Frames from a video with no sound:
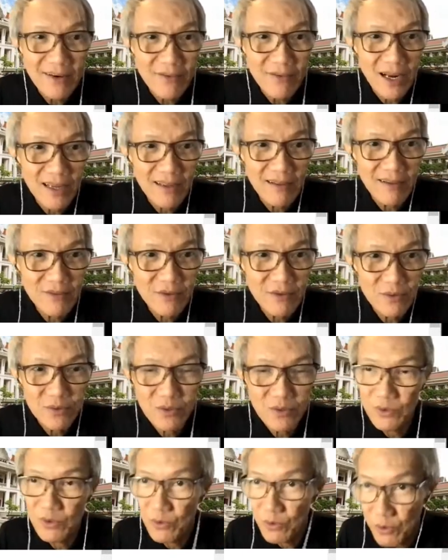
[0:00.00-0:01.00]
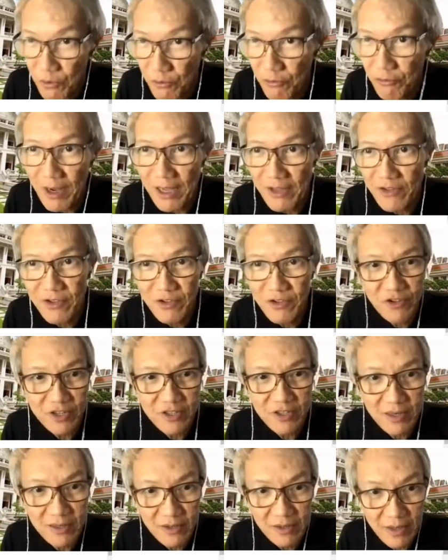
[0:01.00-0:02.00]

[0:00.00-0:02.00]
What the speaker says: right? To fetch instruction,